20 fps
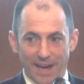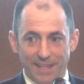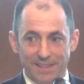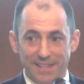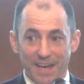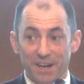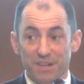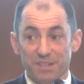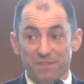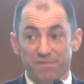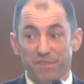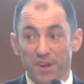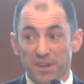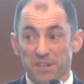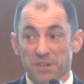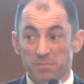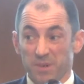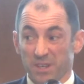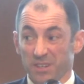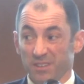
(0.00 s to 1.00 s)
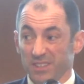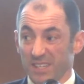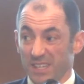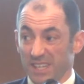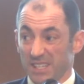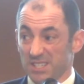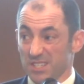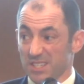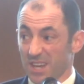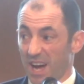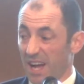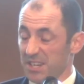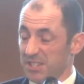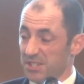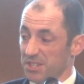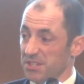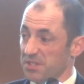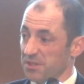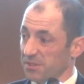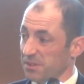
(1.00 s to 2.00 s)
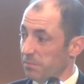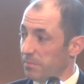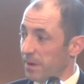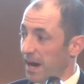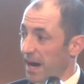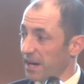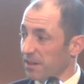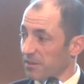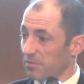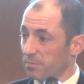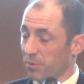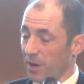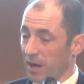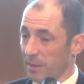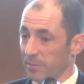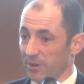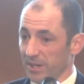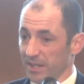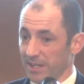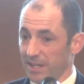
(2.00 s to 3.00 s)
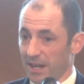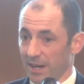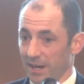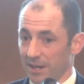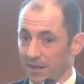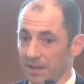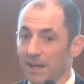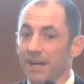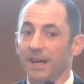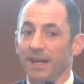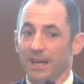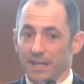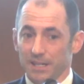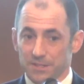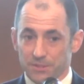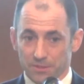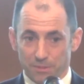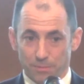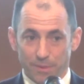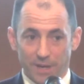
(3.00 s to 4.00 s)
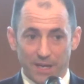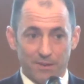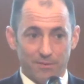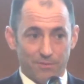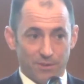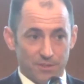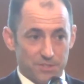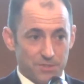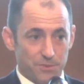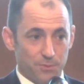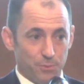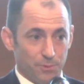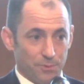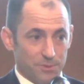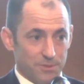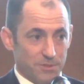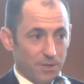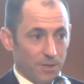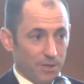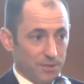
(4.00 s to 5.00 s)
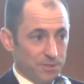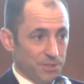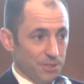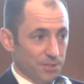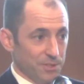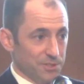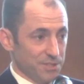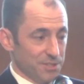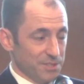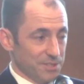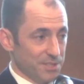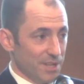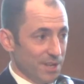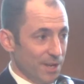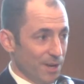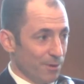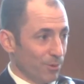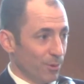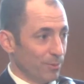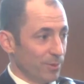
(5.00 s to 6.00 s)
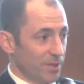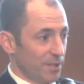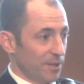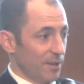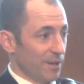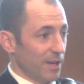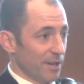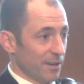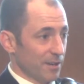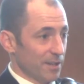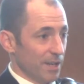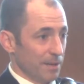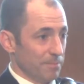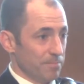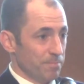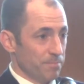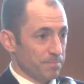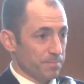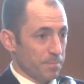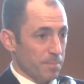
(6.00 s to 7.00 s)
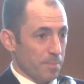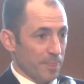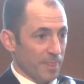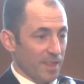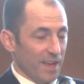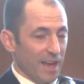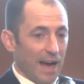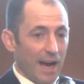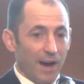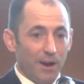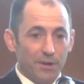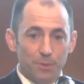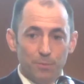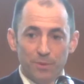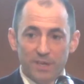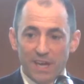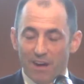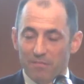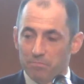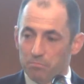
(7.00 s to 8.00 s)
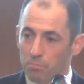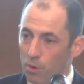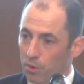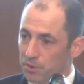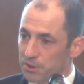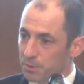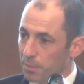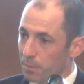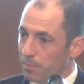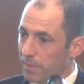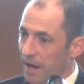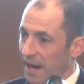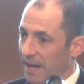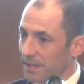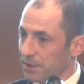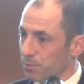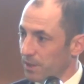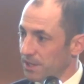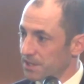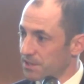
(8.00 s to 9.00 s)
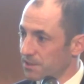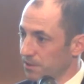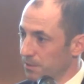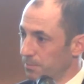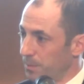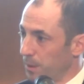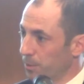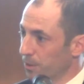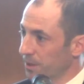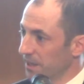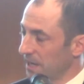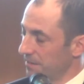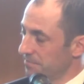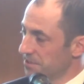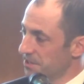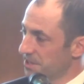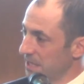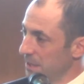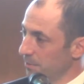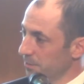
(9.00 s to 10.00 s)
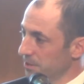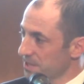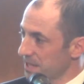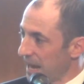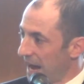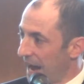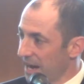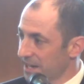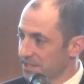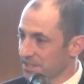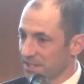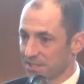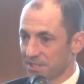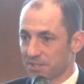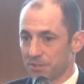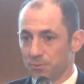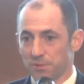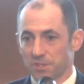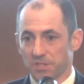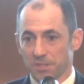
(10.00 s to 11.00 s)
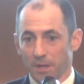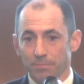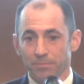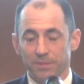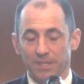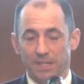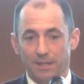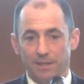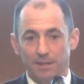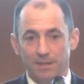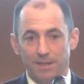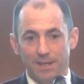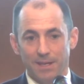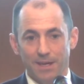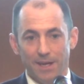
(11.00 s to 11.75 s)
And that fundamentally is not just on the back of primary care, it's on the back of our schools, our churches, where we get our haircut. How can we have multiple pathways so that people can have seamless access to something?